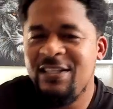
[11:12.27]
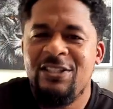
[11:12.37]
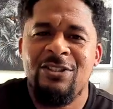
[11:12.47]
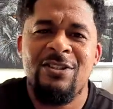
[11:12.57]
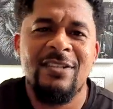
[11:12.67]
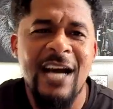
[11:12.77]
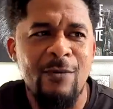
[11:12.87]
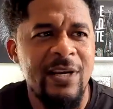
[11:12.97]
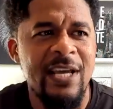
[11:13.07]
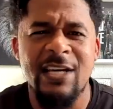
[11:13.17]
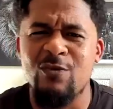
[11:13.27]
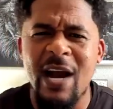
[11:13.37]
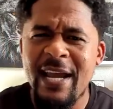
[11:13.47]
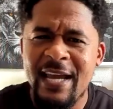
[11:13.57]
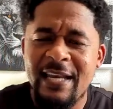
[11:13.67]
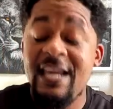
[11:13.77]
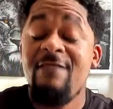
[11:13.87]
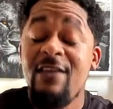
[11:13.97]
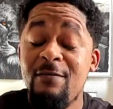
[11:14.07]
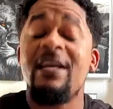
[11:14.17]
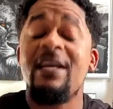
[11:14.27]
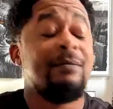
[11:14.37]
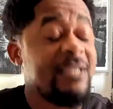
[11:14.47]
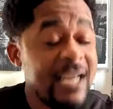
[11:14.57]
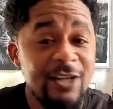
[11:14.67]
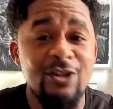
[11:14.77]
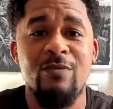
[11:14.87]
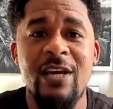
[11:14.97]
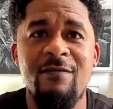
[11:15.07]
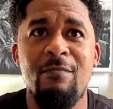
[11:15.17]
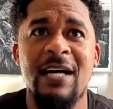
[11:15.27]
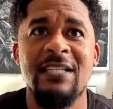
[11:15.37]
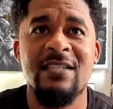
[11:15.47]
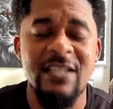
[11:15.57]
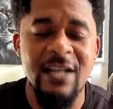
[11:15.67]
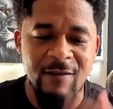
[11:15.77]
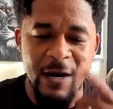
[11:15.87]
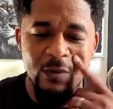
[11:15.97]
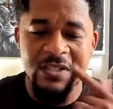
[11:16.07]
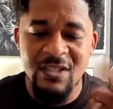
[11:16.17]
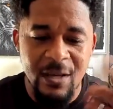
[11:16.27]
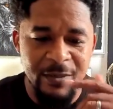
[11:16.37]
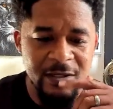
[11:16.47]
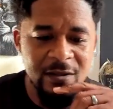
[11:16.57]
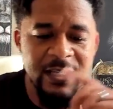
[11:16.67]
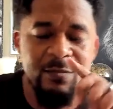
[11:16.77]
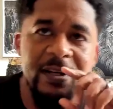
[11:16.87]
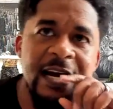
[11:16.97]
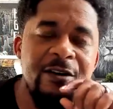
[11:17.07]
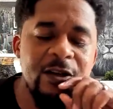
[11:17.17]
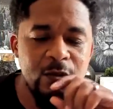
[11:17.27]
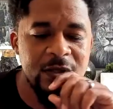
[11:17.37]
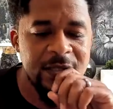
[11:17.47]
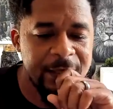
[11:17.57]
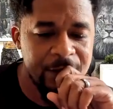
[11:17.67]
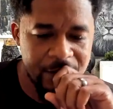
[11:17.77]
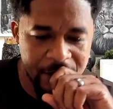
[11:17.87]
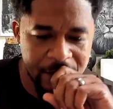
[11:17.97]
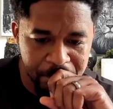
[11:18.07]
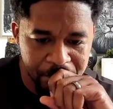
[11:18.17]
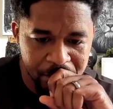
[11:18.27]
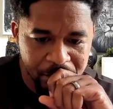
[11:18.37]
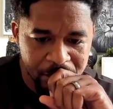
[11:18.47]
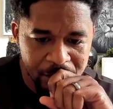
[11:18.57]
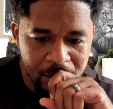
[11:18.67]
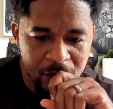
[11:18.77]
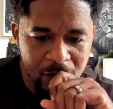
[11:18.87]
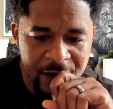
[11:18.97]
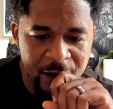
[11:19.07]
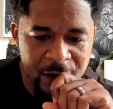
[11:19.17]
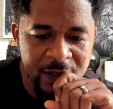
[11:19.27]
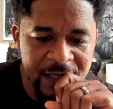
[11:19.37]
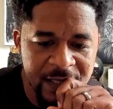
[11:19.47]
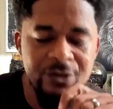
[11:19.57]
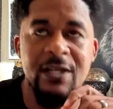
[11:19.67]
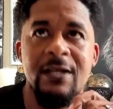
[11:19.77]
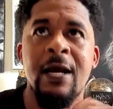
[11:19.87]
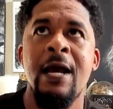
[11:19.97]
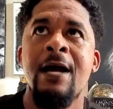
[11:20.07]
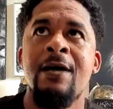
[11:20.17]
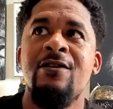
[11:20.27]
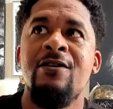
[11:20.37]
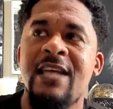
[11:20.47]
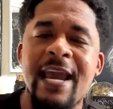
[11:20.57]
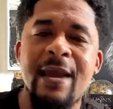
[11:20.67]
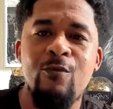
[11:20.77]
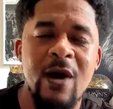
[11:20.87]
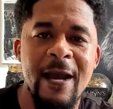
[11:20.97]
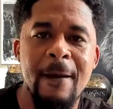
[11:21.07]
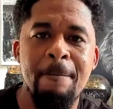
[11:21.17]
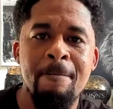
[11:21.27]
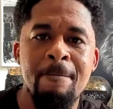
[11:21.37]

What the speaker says: is just how it is, right? And even I'm telling you, even myself, I was slipping to this. But now here's what's interesting. Here's what's interesting. The same way